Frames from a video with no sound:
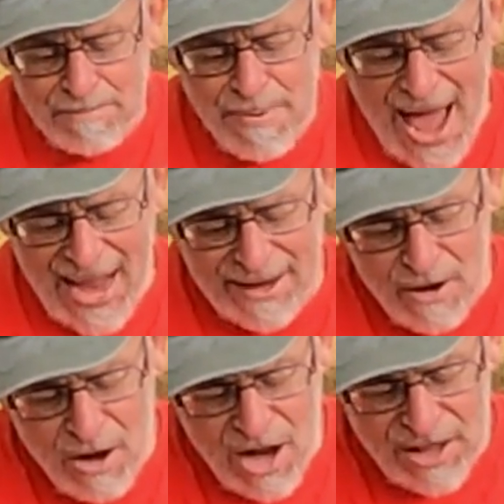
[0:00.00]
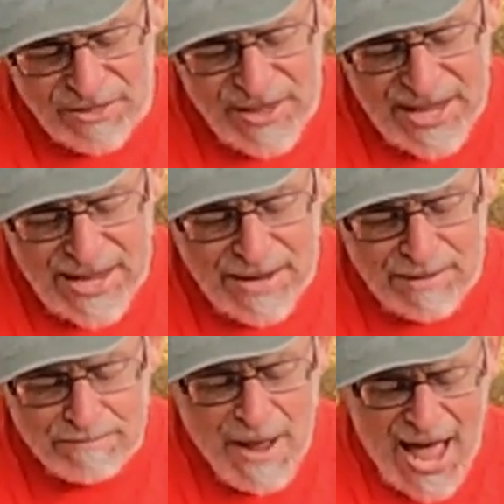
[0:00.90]
back on
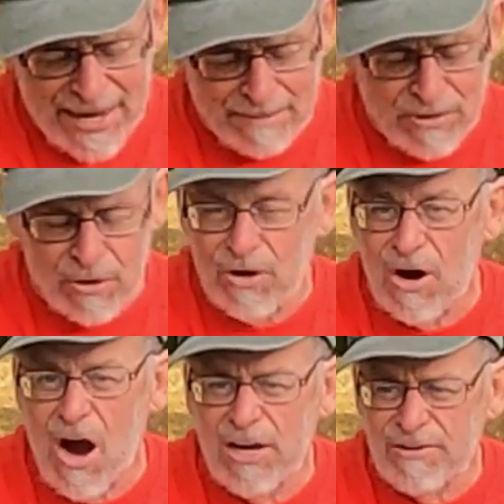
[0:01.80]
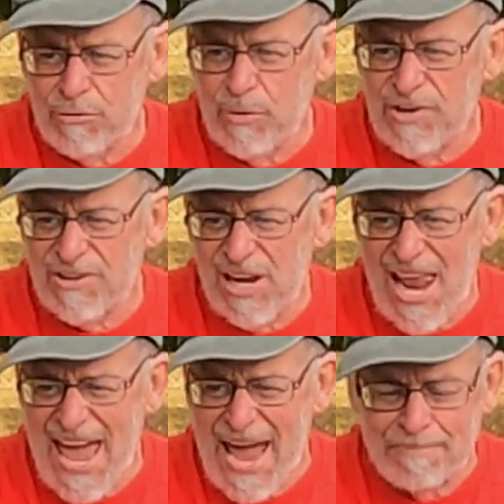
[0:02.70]
the bottom or Arca Swiss
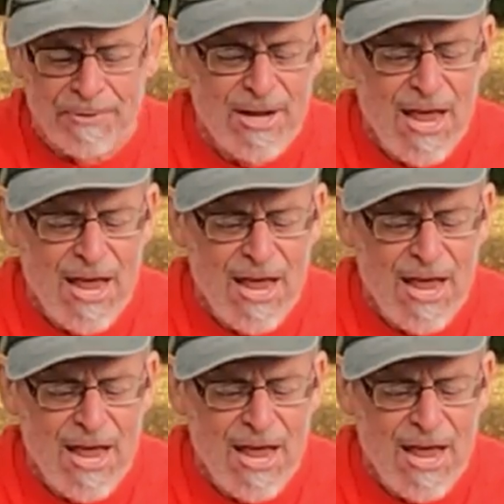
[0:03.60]
clamp